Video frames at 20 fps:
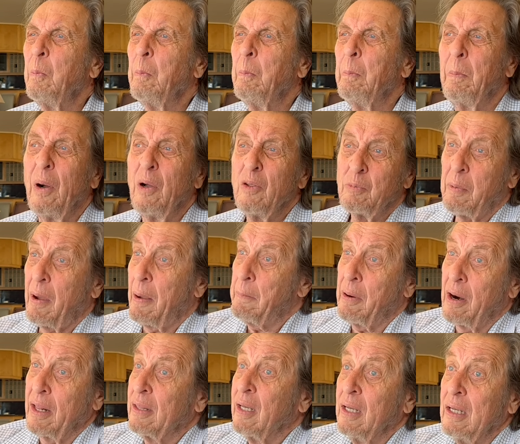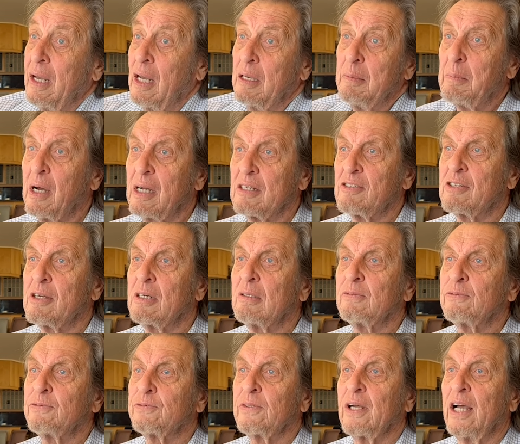Both my brother and
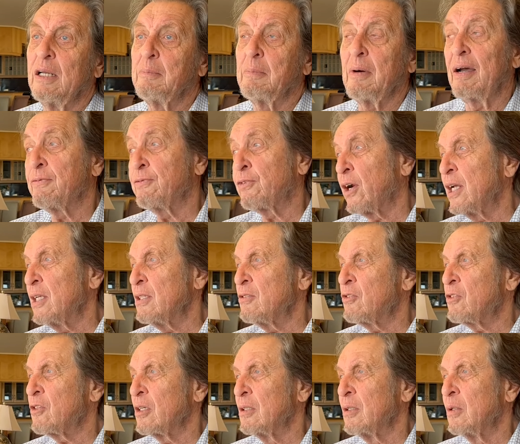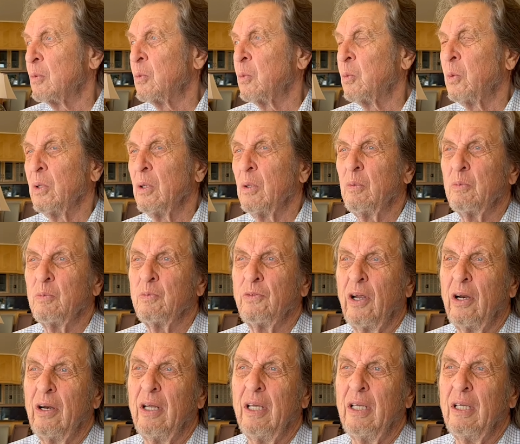myself and my friends were
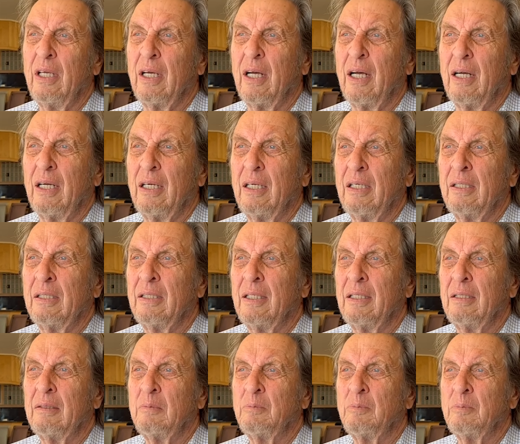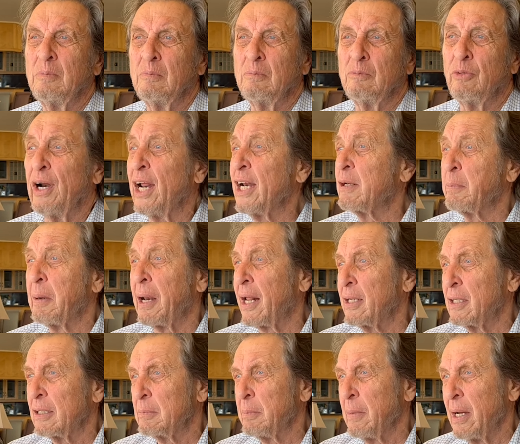very
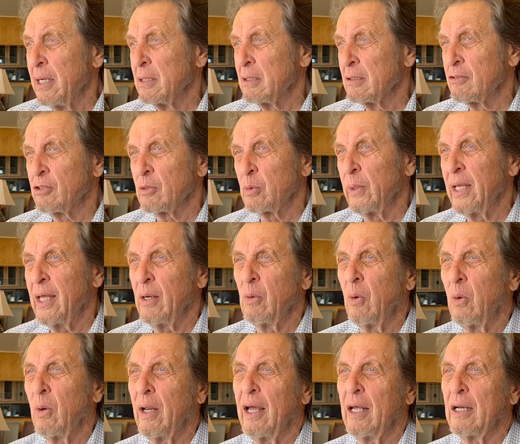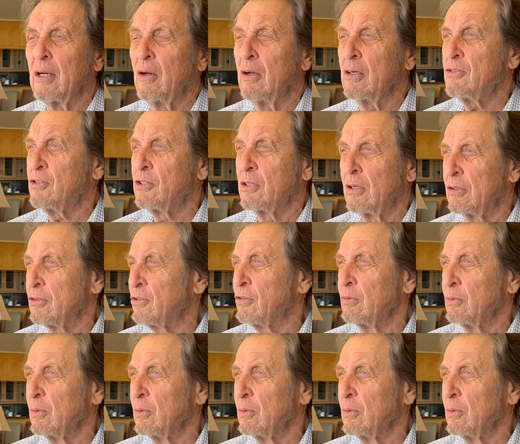red-blooded males, so we all had lots and lots of